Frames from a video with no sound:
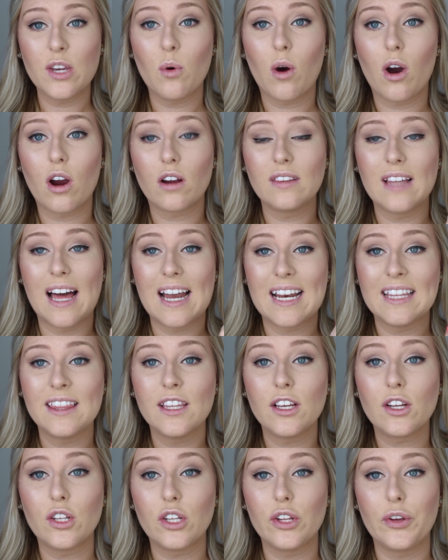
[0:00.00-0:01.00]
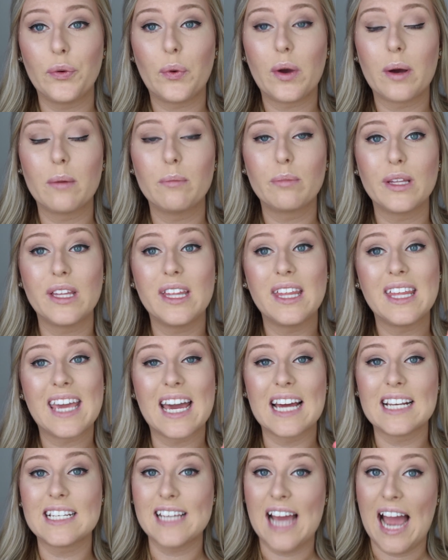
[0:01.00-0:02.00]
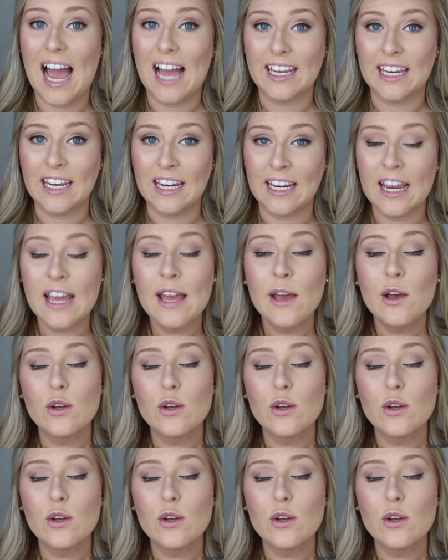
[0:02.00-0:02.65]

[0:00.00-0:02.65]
you are letting the glue completely get tacky.